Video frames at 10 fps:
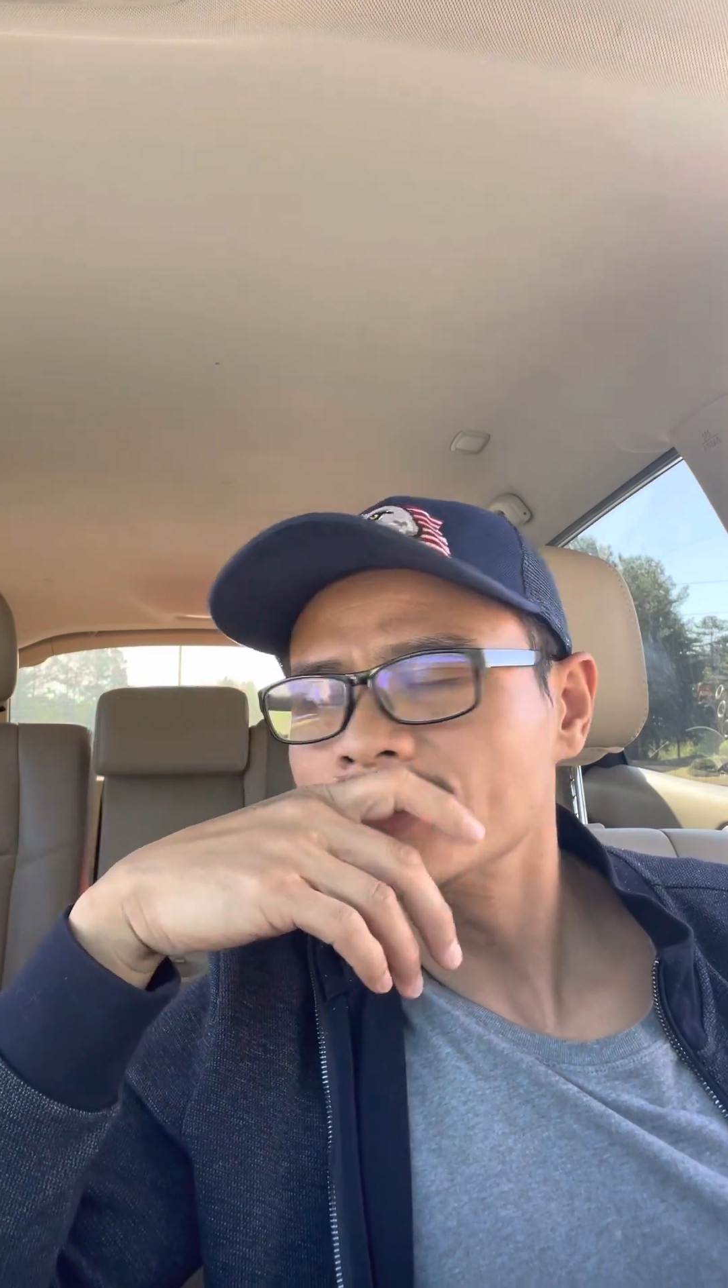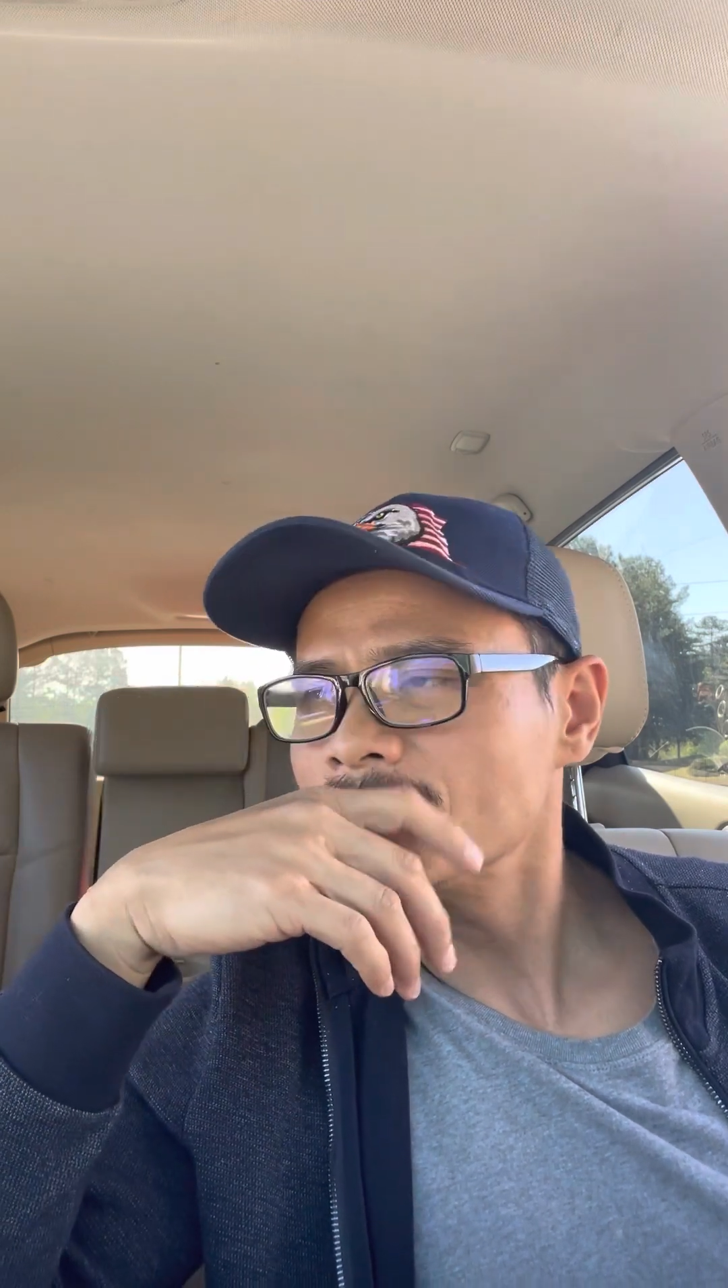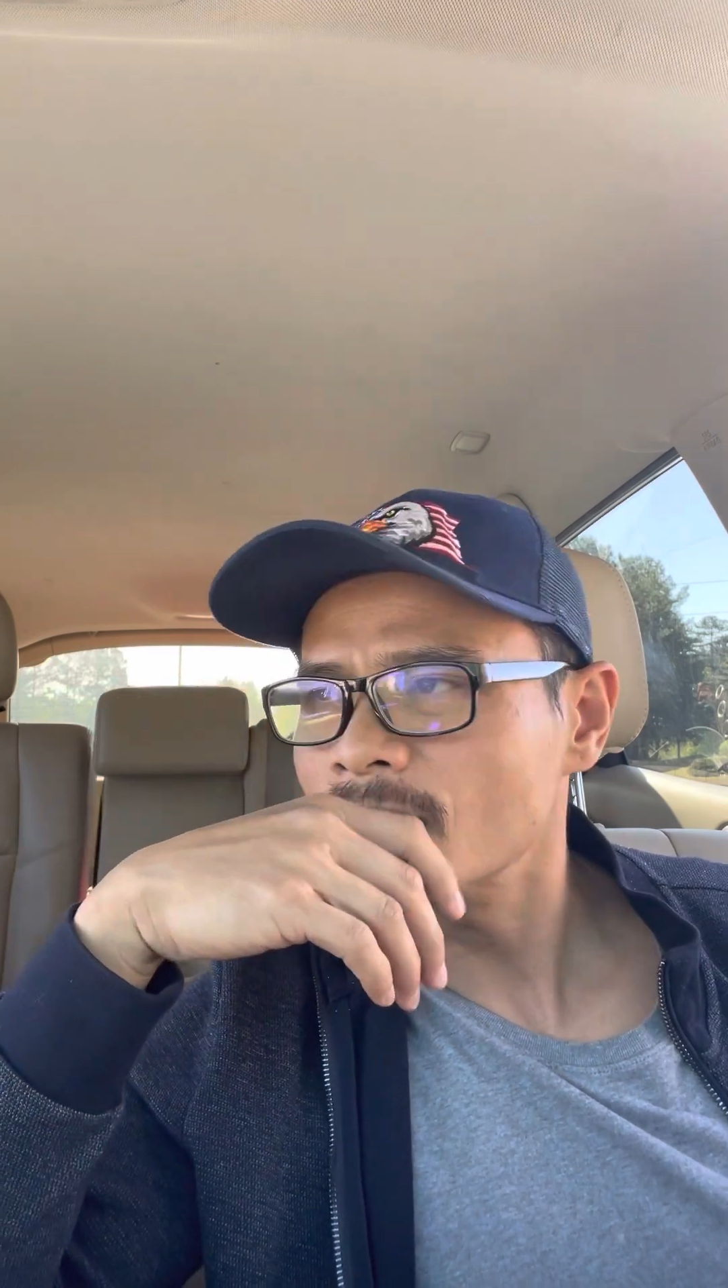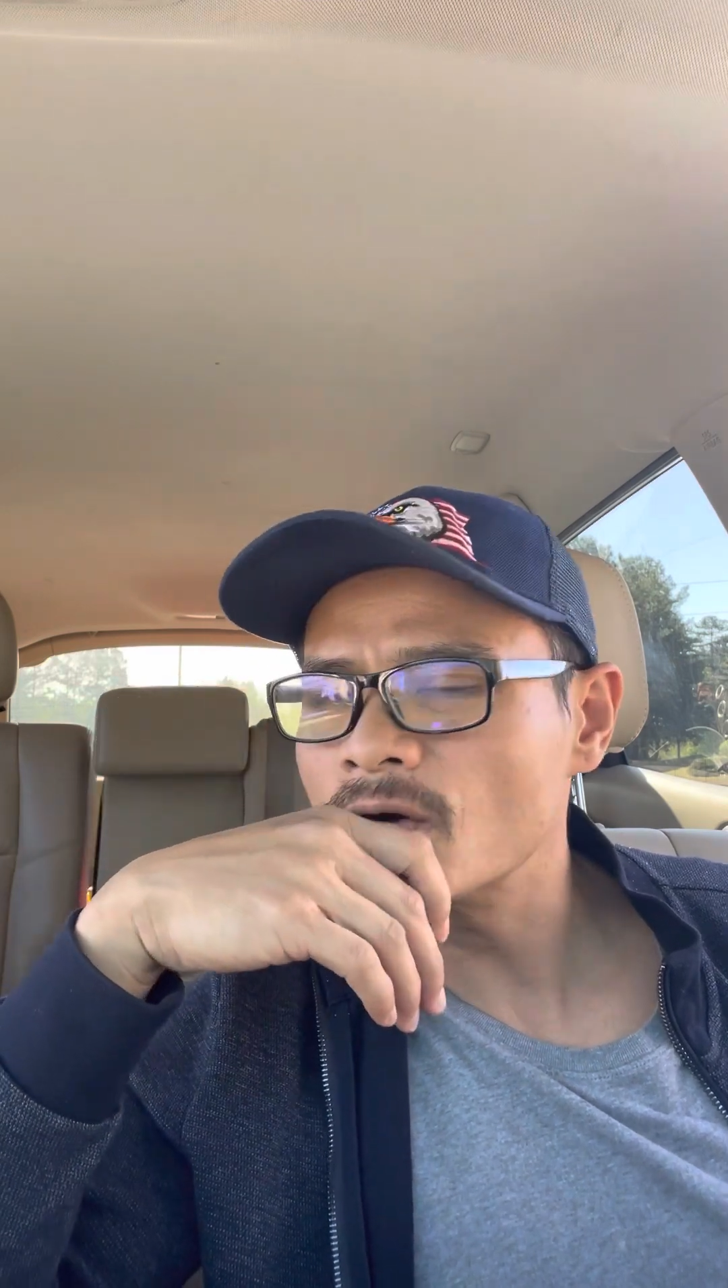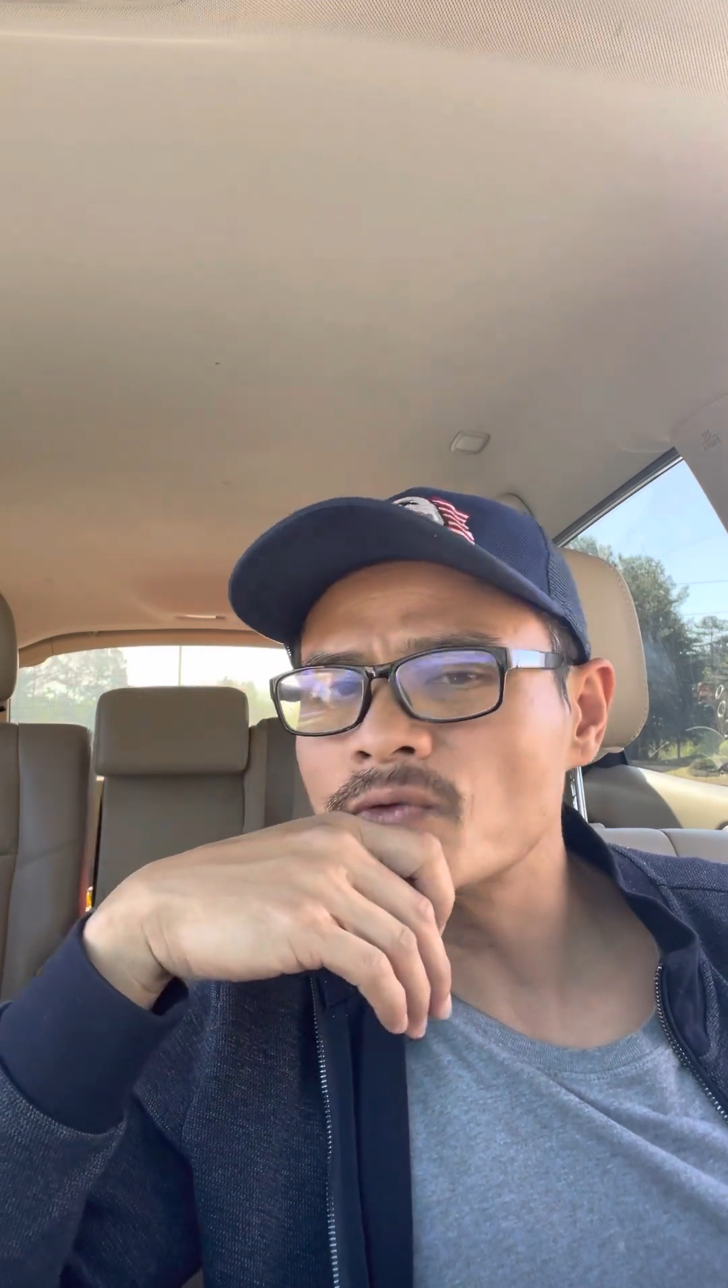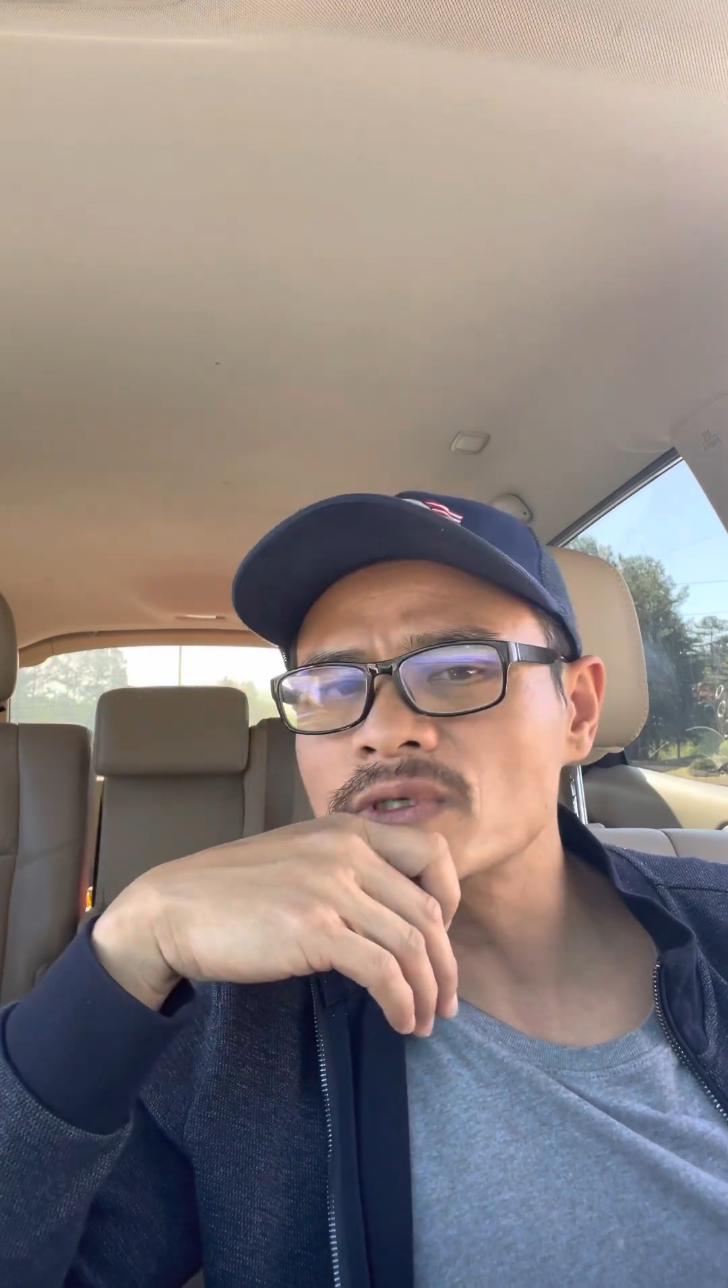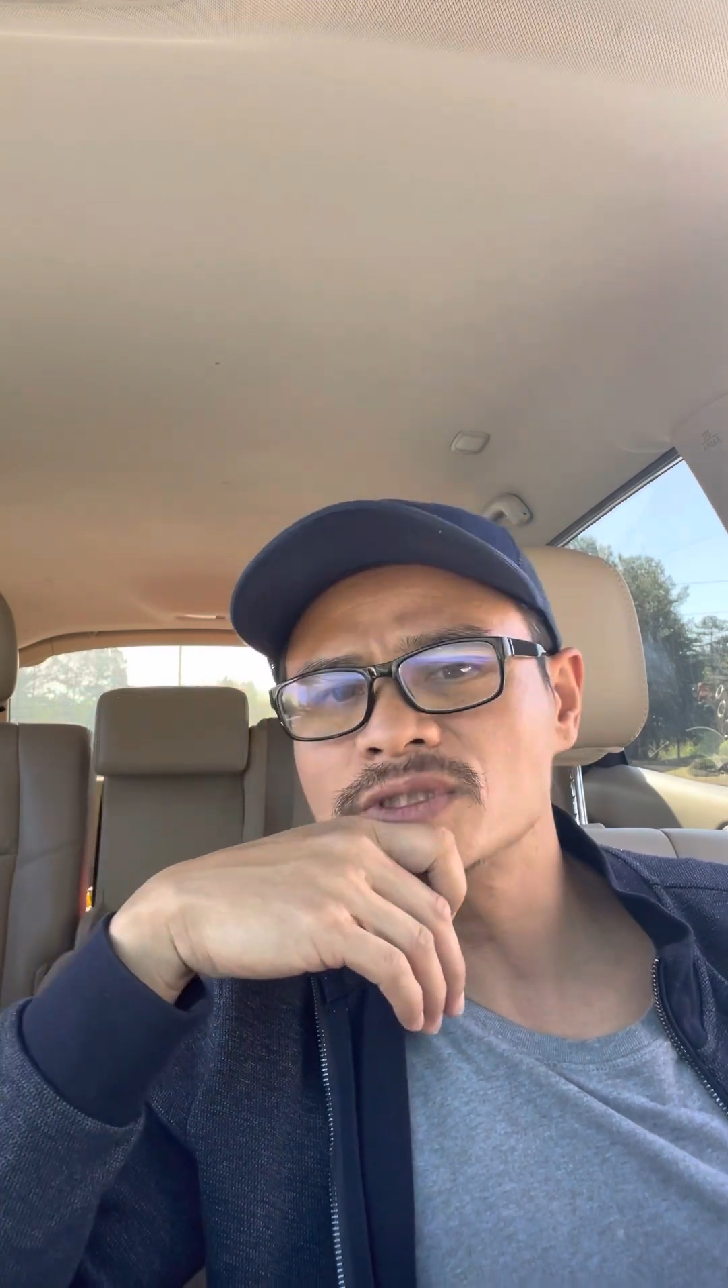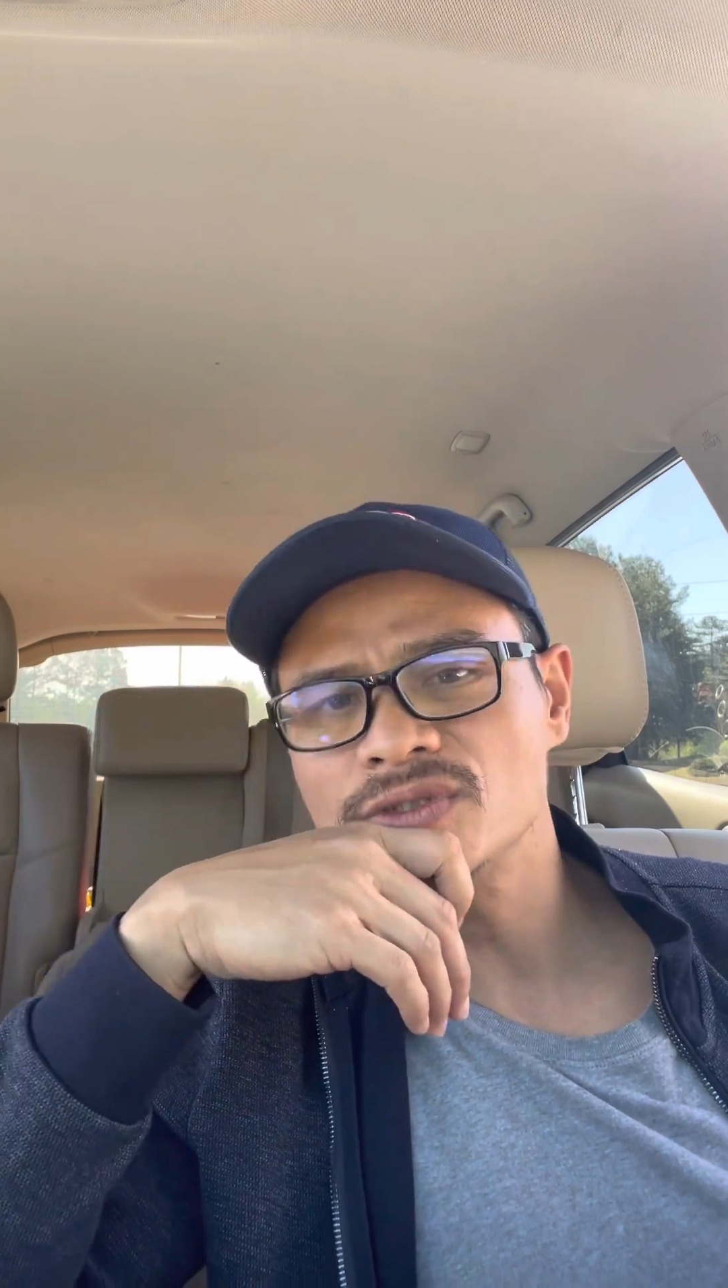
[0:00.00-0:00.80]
Know what